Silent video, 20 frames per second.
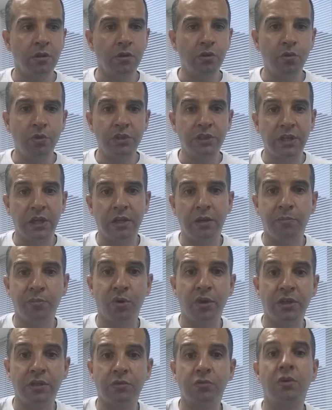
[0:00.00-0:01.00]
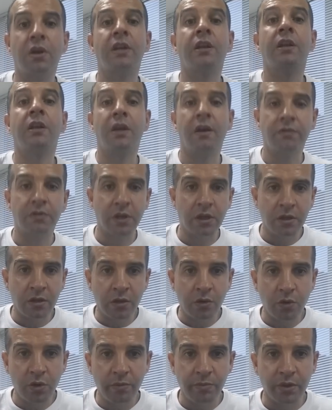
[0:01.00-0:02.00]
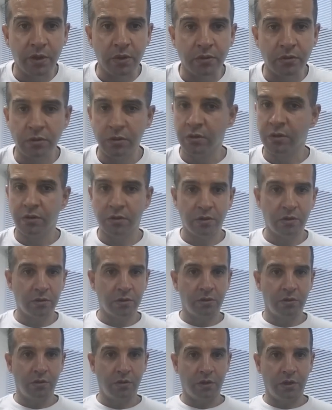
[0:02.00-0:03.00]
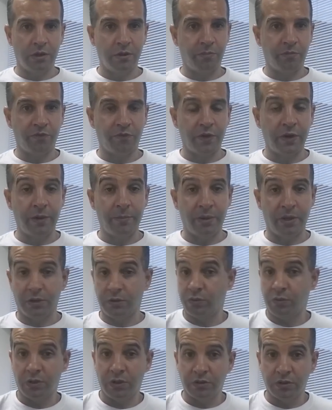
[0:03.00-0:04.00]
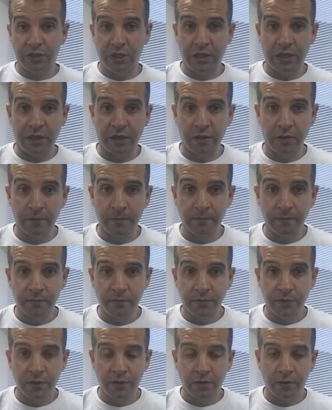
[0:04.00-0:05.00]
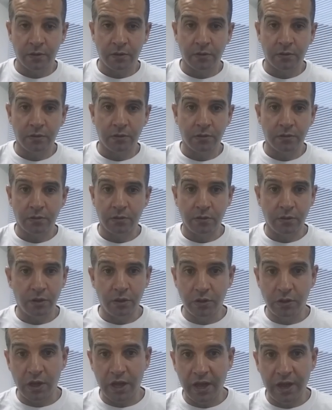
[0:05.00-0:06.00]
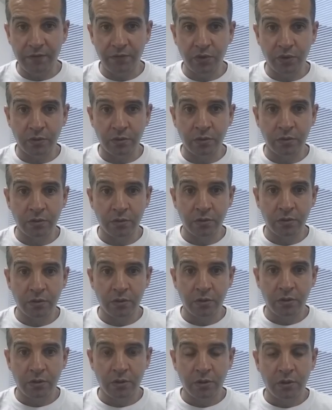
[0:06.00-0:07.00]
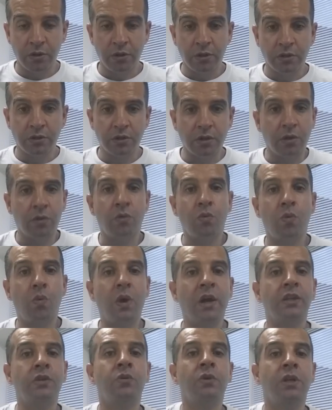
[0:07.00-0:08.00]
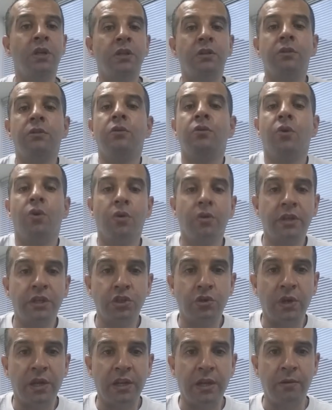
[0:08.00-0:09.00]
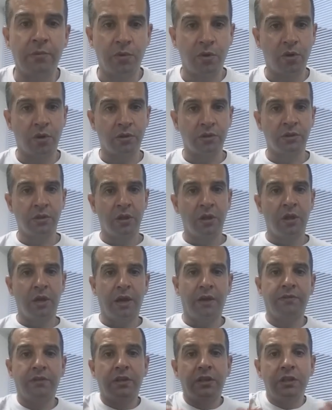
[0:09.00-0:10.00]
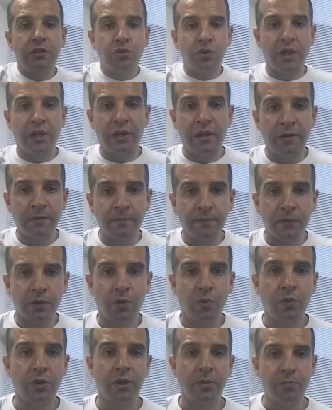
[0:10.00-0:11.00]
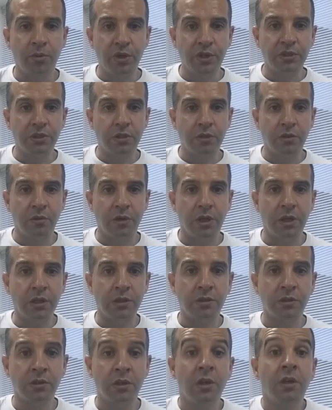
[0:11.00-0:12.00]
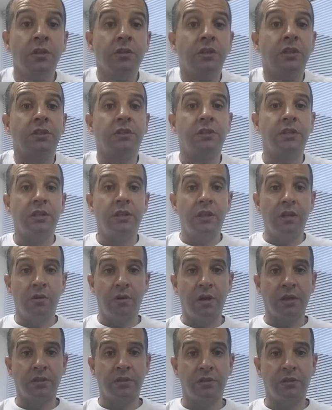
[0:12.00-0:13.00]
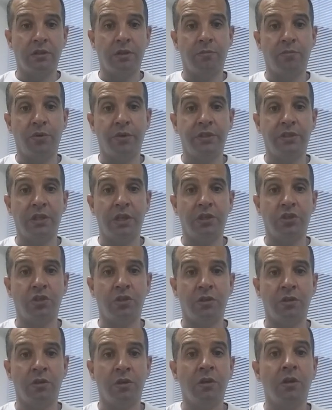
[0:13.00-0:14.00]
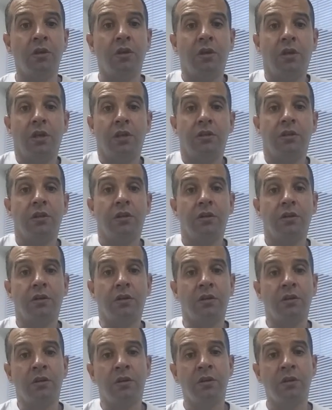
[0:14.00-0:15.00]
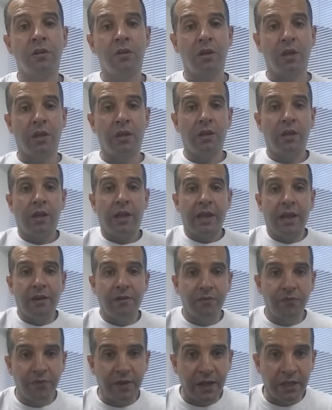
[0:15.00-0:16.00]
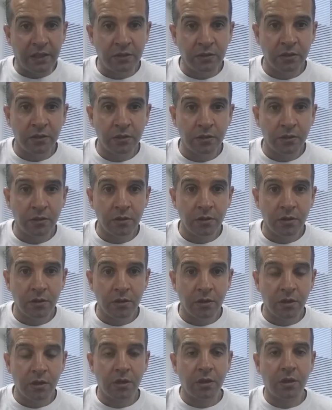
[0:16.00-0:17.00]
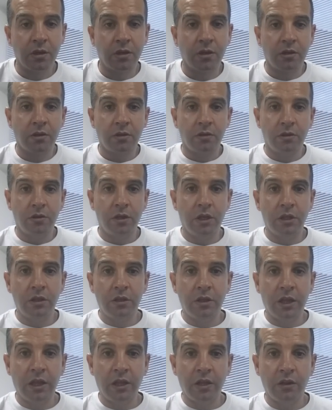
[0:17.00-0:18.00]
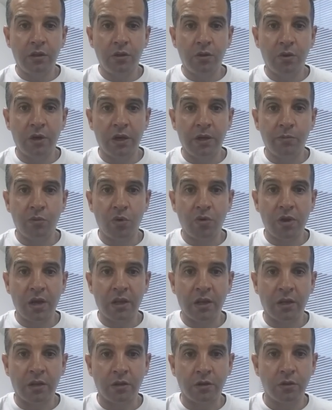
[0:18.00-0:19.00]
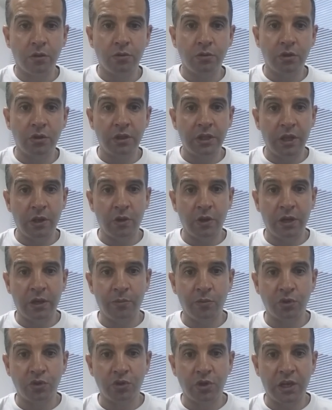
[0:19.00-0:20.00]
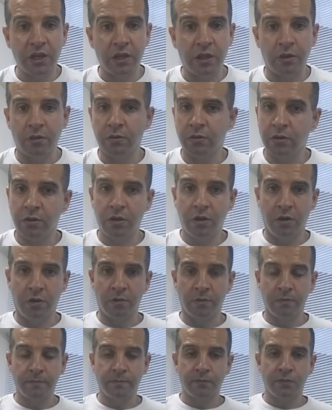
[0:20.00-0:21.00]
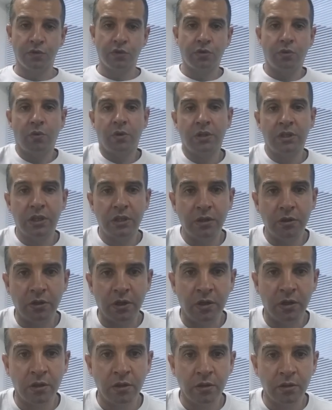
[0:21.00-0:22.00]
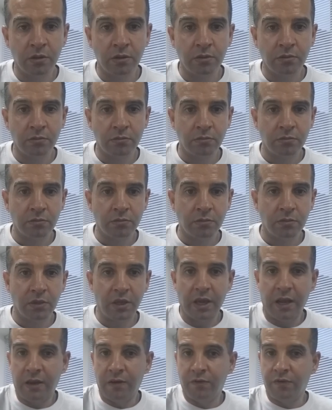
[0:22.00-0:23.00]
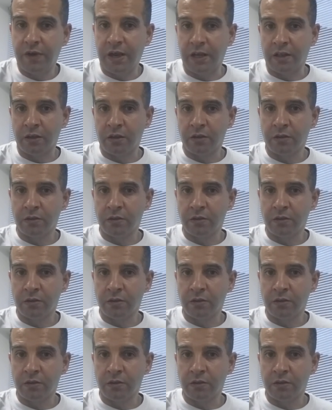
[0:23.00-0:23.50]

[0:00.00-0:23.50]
Do we see any police running after criminals? Not in the Philippines, we don't see that. They have to. So why do we need to do all this training? Because after the training, what the police do is just sit their asses in the police station, eating good, and they're getting fat. Did they do any more running? Do they do any more training? No. So what are they doing? Getting fat.